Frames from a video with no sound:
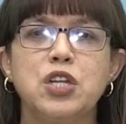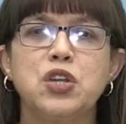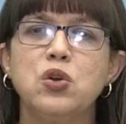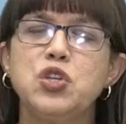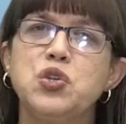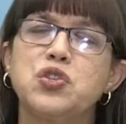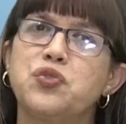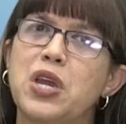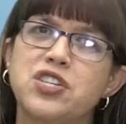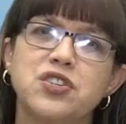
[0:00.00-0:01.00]
Don't
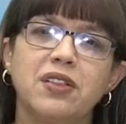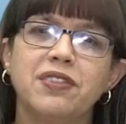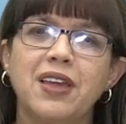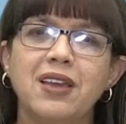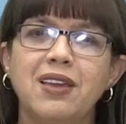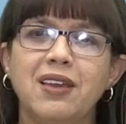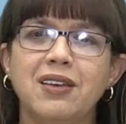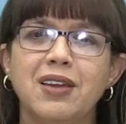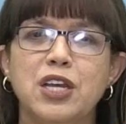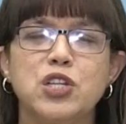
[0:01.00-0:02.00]
use rational
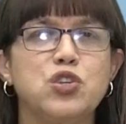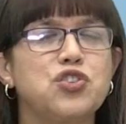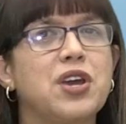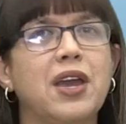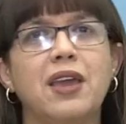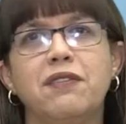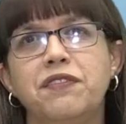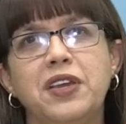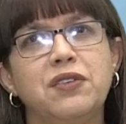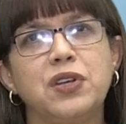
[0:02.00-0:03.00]
thinking to try and
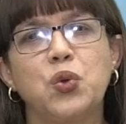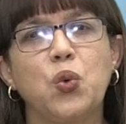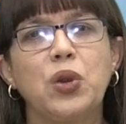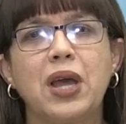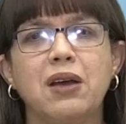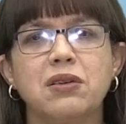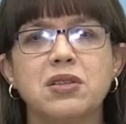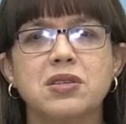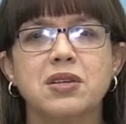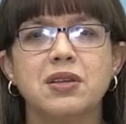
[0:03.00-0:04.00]
figure it all
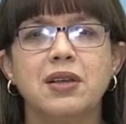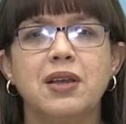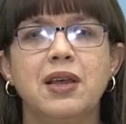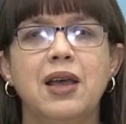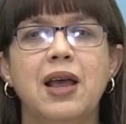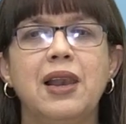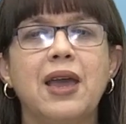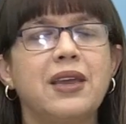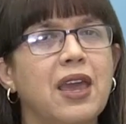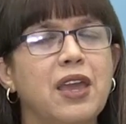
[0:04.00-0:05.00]
out.
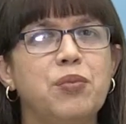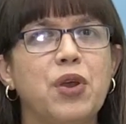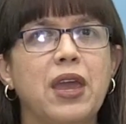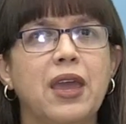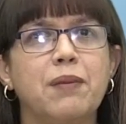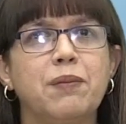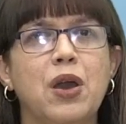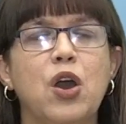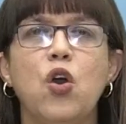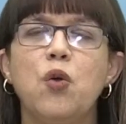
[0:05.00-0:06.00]
Like Abraham,
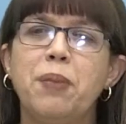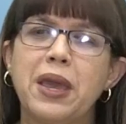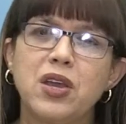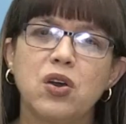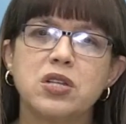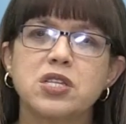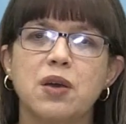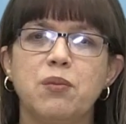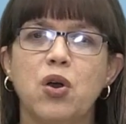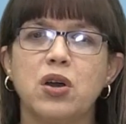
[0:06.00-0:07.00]
obey God's
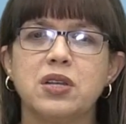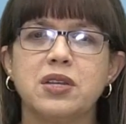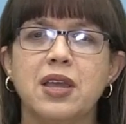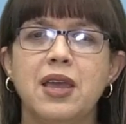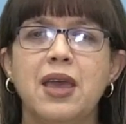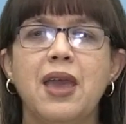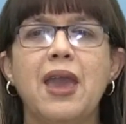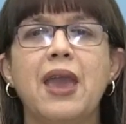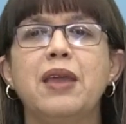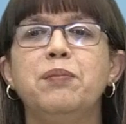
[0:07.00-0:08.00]
command
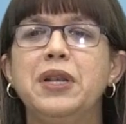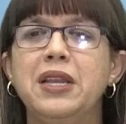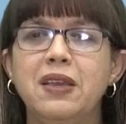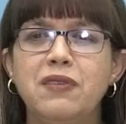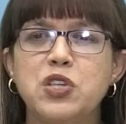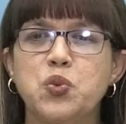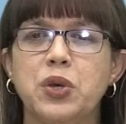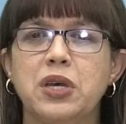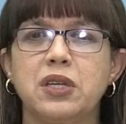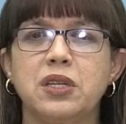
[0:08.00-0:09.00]
and believe his
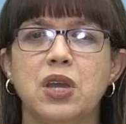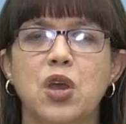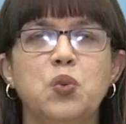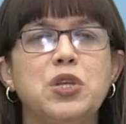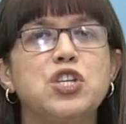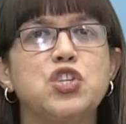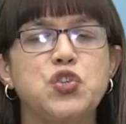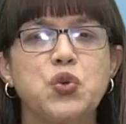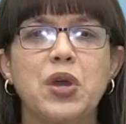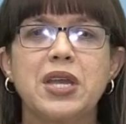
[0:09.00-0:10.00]
word, which is
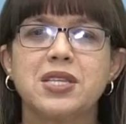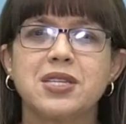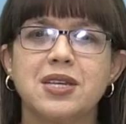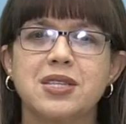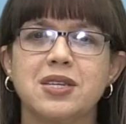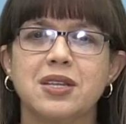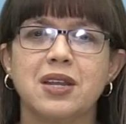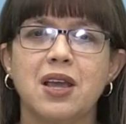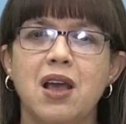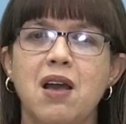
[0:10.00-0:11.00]
sure and certain.
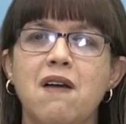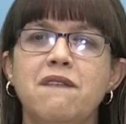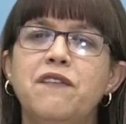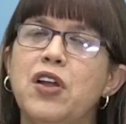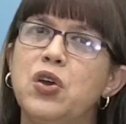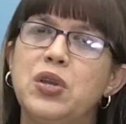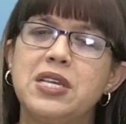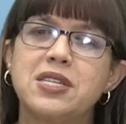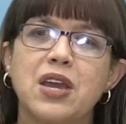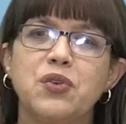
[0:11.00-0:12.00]
Follow
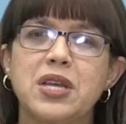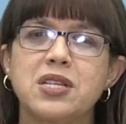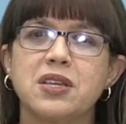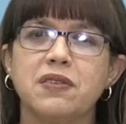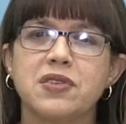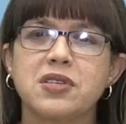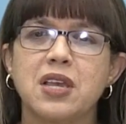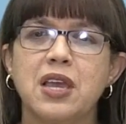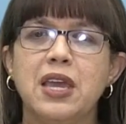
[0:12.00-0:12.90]
his directives.